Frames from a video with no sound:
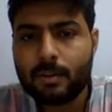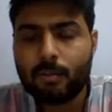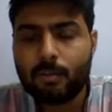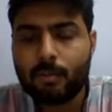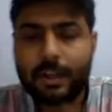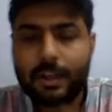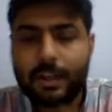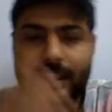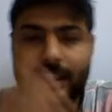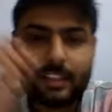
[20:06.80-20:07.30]

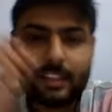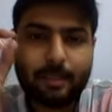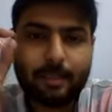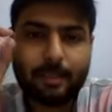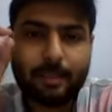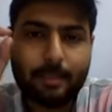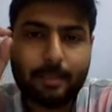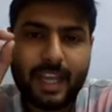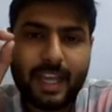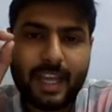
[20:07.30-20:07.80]
what is the
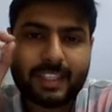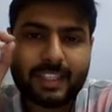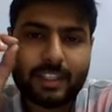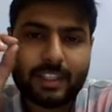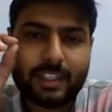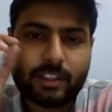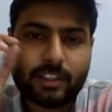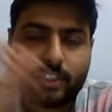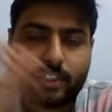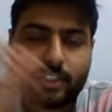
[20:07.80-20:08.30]

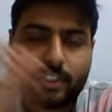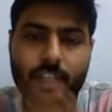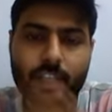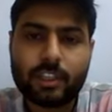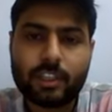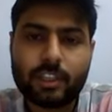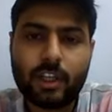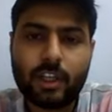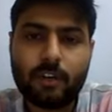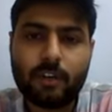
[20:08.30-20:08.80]
basic
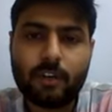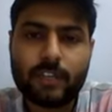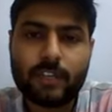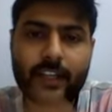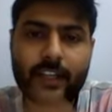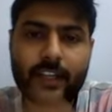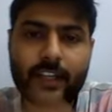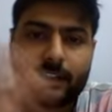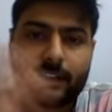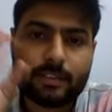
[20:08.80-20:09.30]
structure of
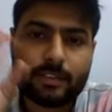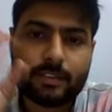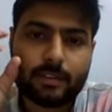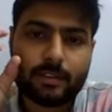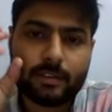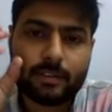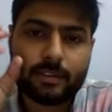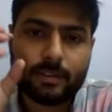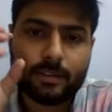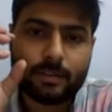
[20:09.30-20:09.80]
that
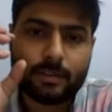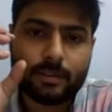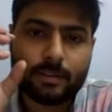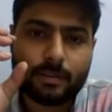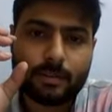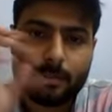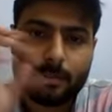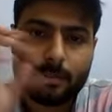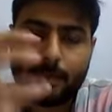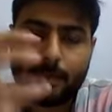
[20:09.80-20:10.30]

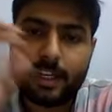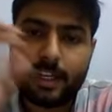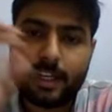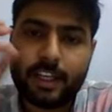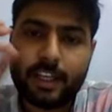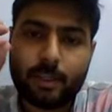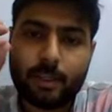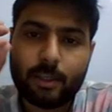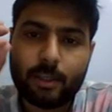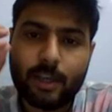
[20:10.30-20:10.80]

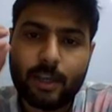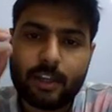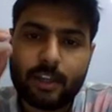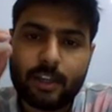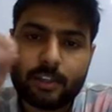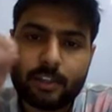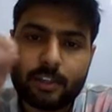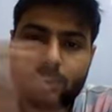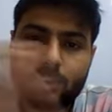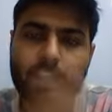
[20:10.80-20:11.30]

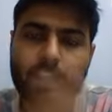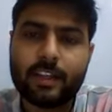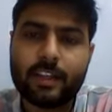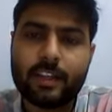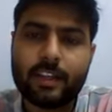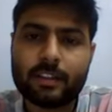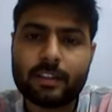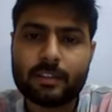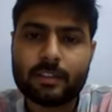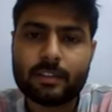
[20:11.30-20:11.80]
particular thing